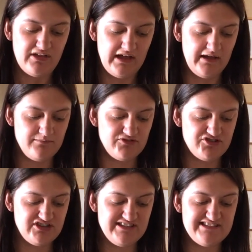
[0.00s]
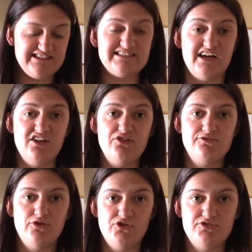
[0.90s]
to consider that
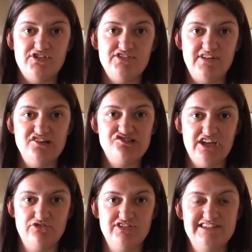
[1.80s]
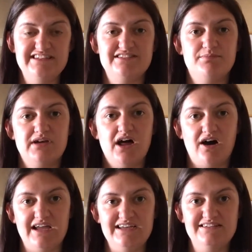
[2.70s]
phosphorus is very generously
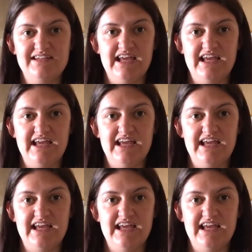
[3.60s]
supplied